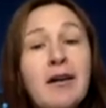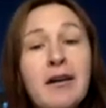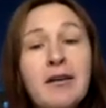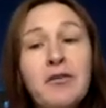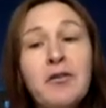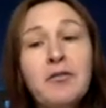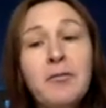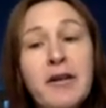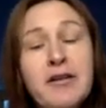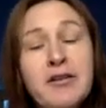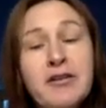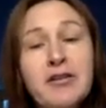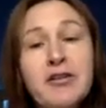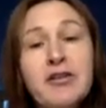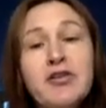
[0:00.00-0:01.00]
in or
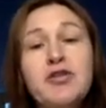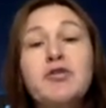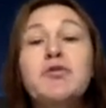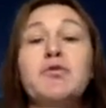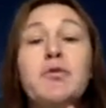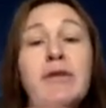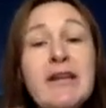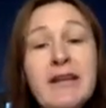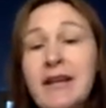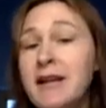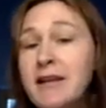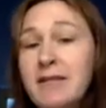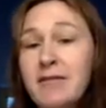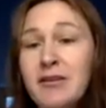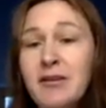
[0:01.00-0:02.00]
register to read
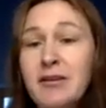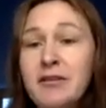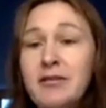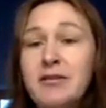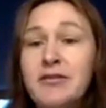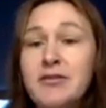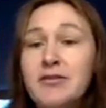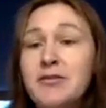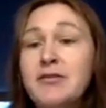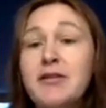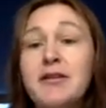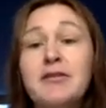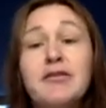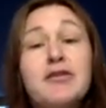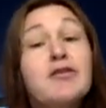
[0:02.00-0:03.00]
any of the articles, so you
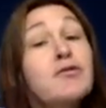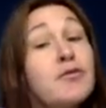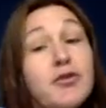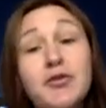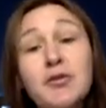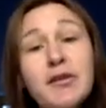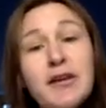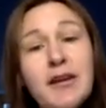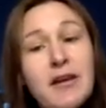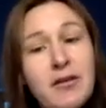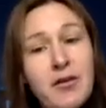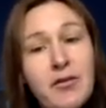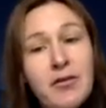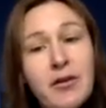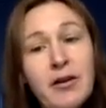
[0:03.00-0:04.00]
can truly
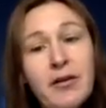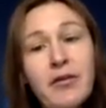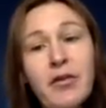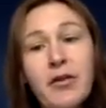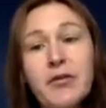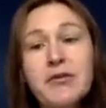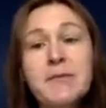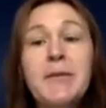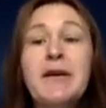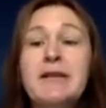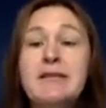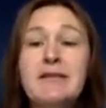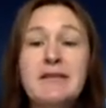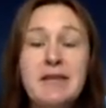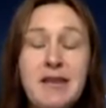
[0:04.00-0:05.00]
ignore those
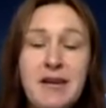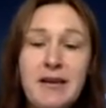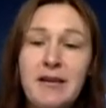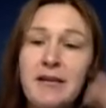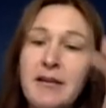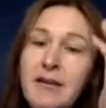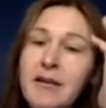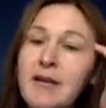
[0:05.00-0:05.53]
buttons there.